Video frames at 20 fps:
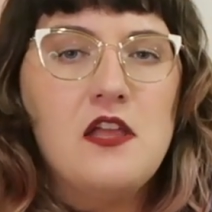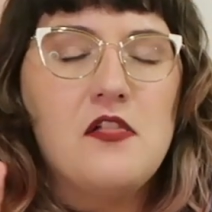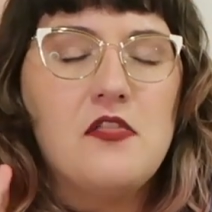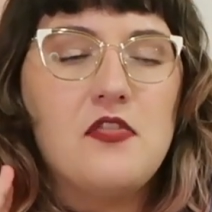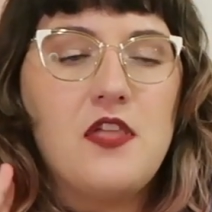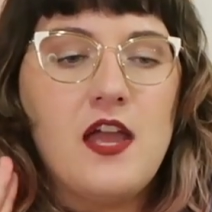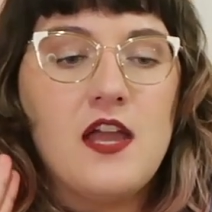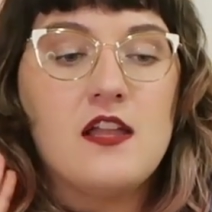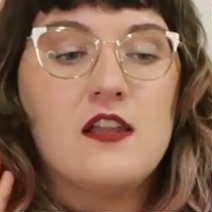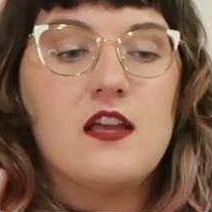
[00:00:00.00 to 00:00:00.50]

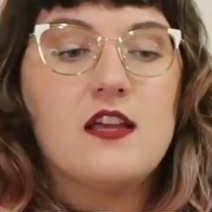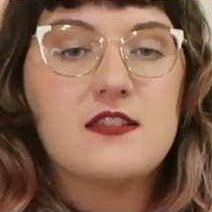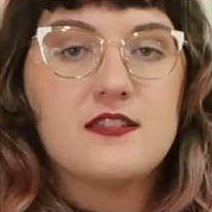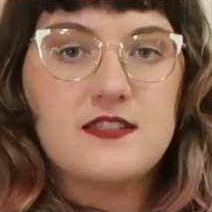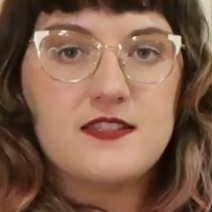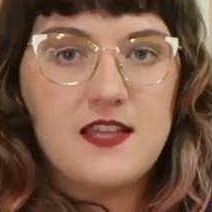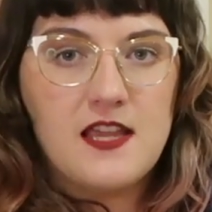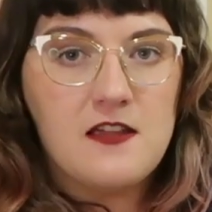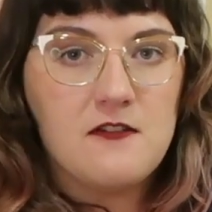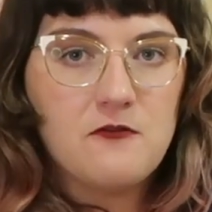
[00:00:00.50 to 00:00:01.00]
that a
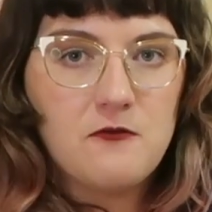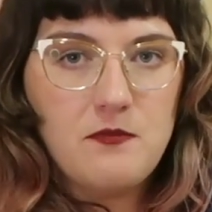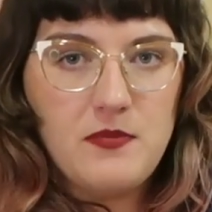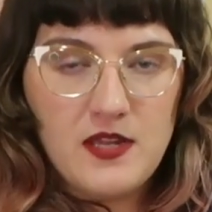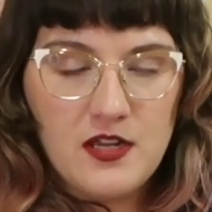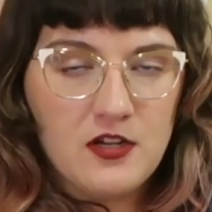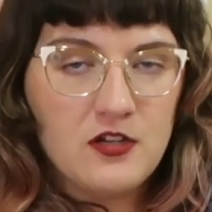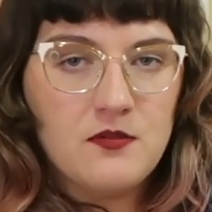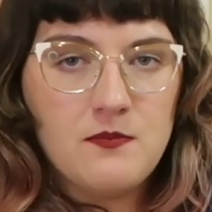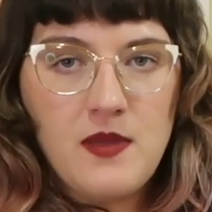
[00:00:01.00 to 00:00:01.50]
safe
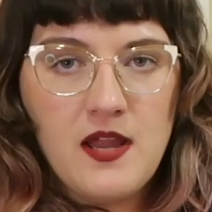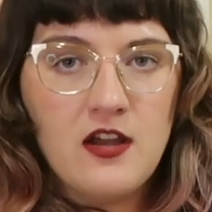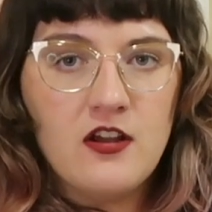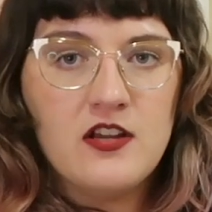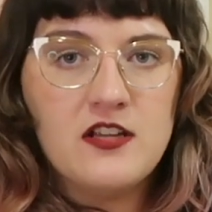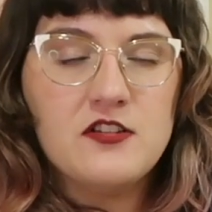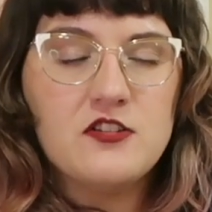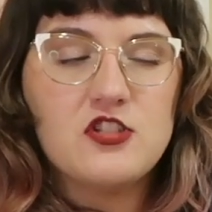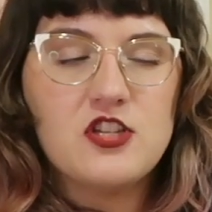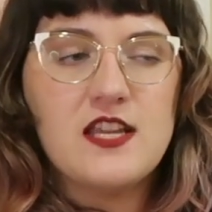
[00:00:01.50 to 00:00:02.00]
beard
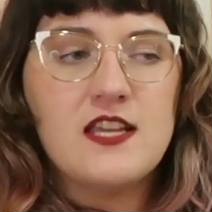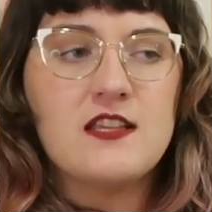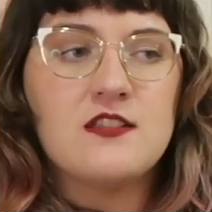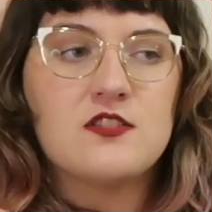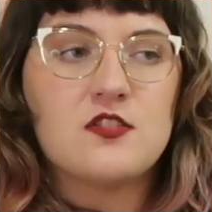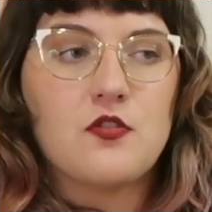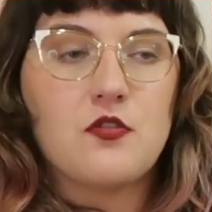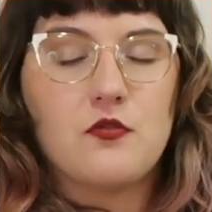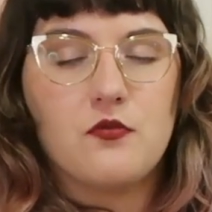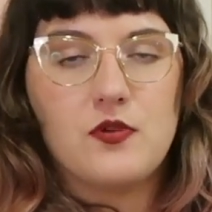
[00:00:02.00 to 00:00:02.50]
marriage
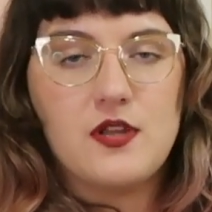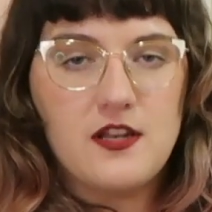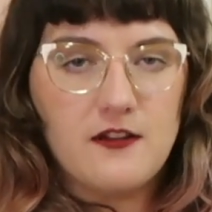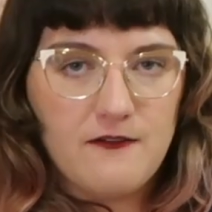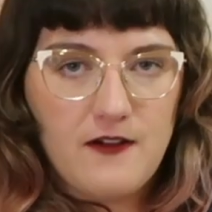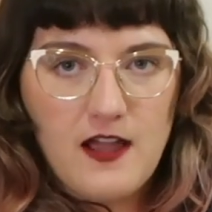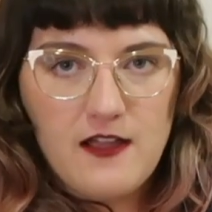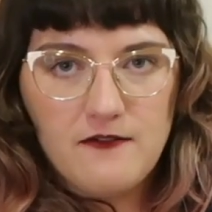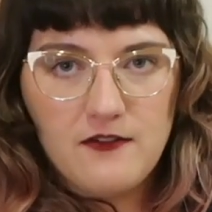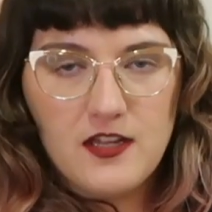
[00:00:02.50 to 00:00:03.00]
is 3 to
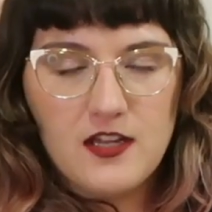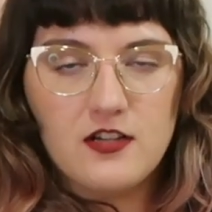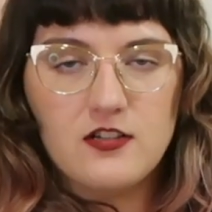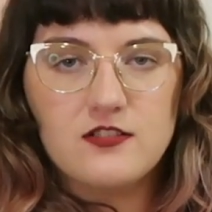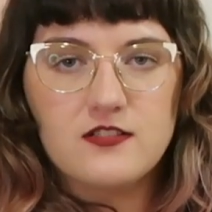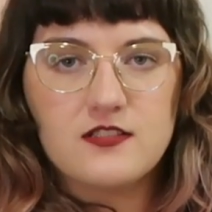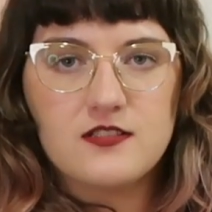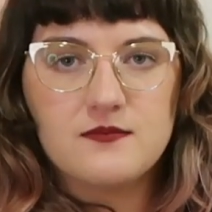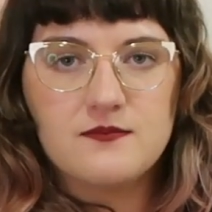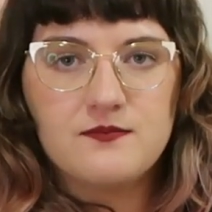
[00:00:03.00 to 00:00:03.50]
5 years.